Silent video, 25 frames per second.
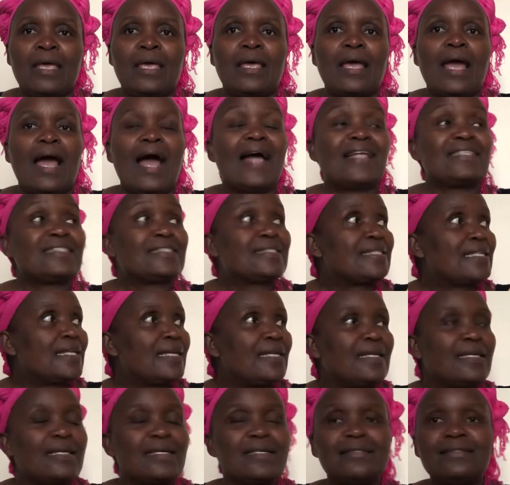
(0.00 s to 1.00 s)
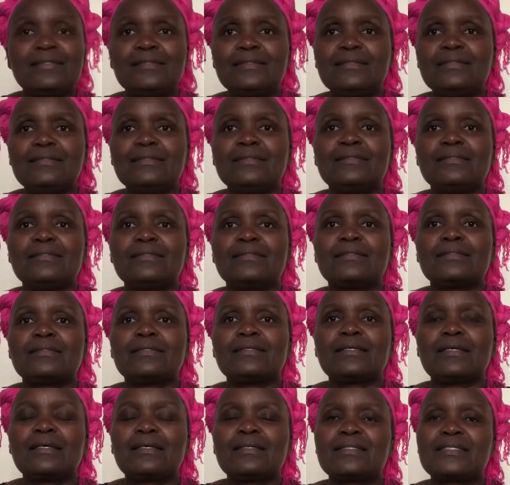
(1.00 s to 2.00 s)
until
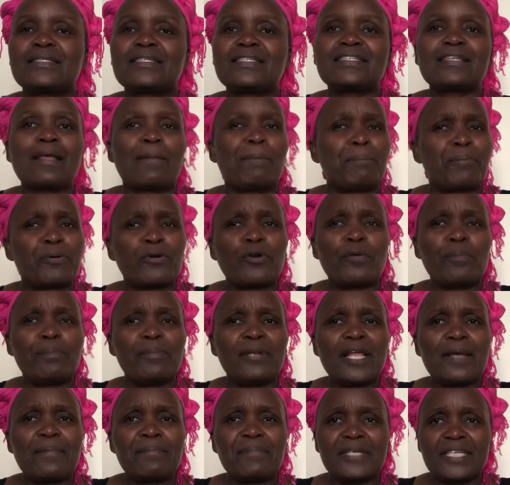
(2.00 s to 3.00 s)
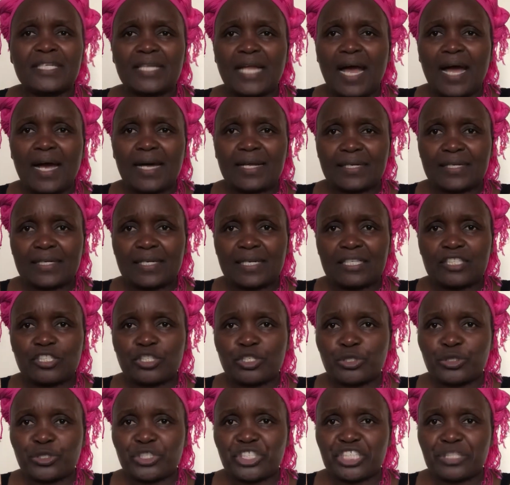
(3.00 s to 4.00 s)
it is a problem in her
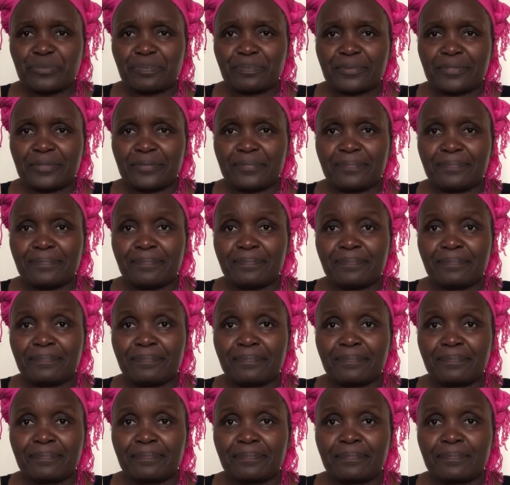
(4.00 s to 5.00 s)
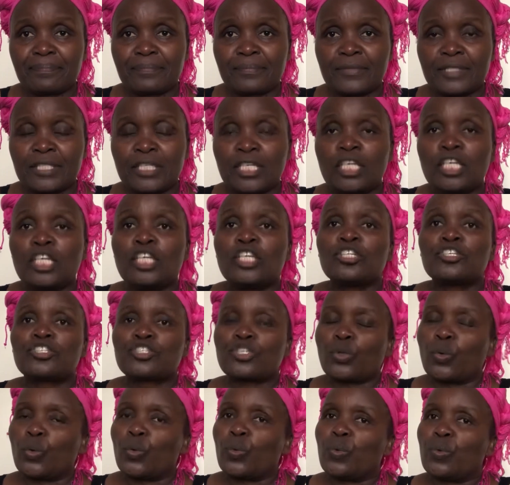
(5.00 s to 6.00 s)
relationship.
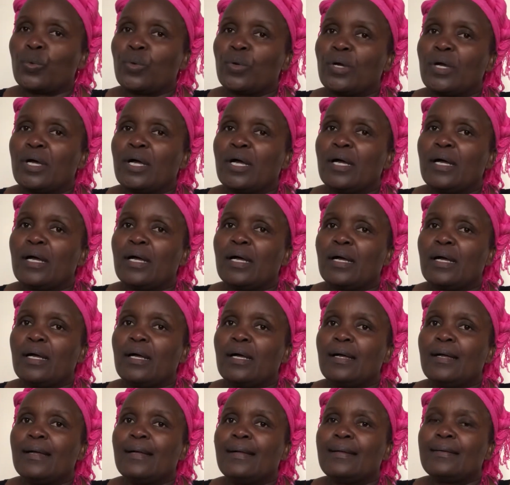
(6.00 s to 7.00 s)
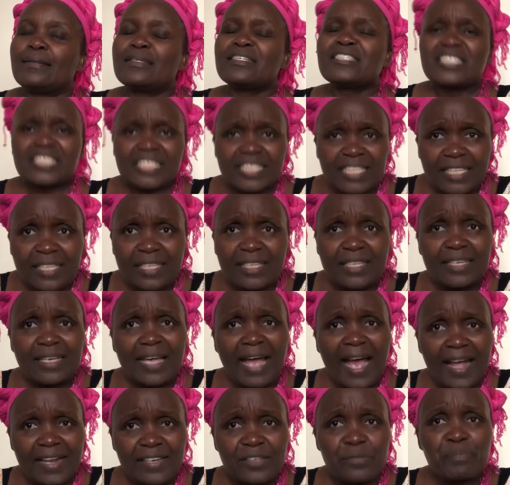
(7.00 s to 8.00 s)
So she
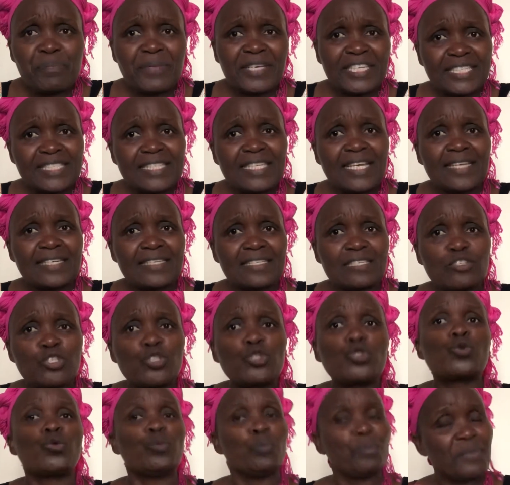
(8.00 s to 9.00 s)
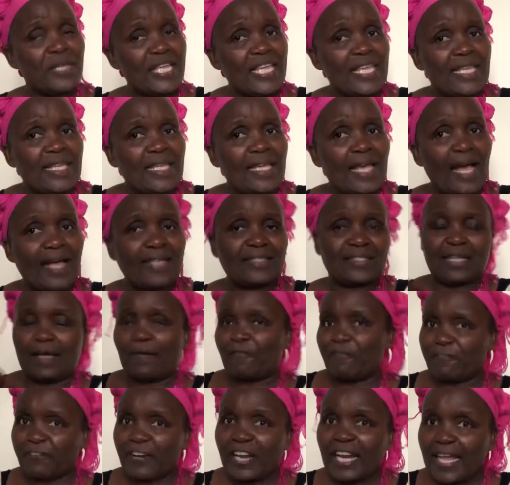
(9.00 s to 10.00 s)
admitted to me as a
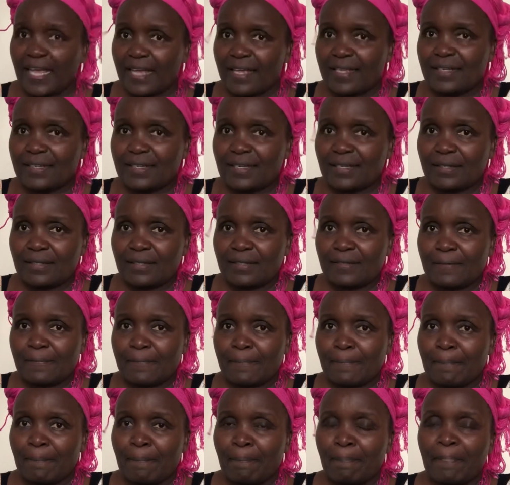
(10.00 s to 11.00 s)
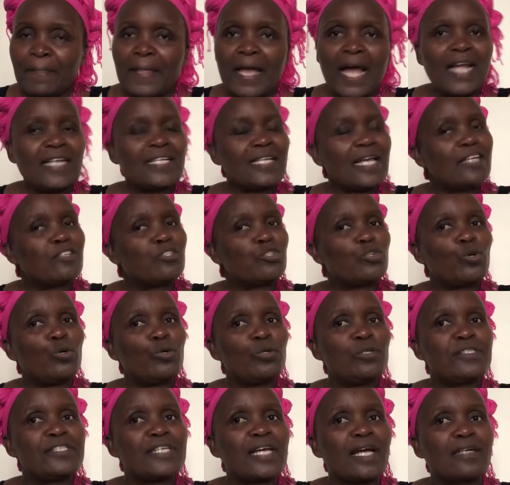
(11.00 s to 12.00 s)
friend, and I
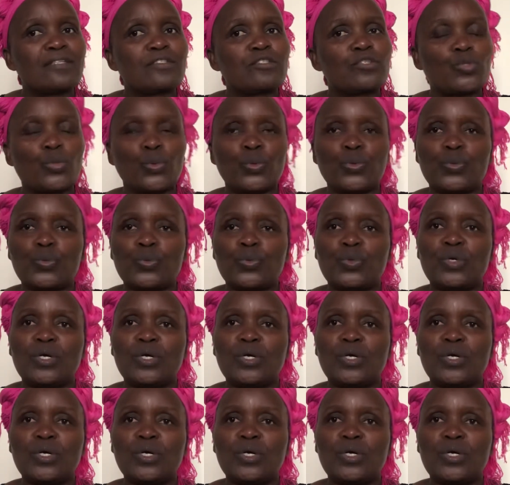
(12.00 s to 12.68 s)
told her, so